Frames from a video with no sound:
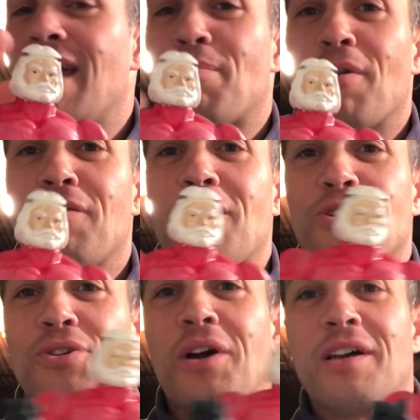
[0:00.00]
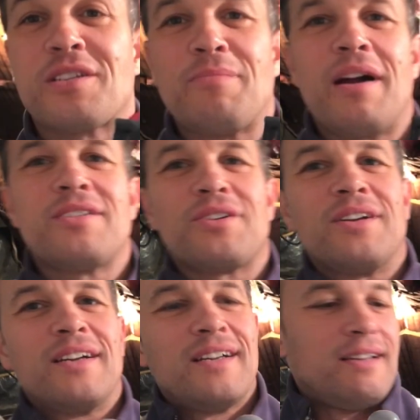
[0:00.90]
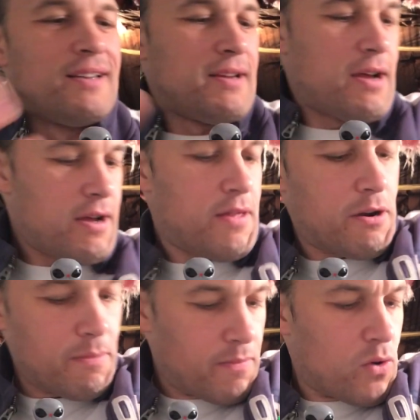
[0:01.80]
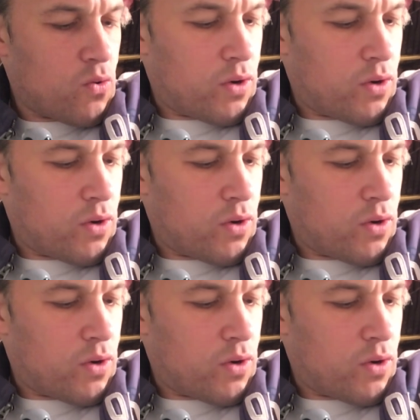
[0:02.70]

a professional customizer. Oh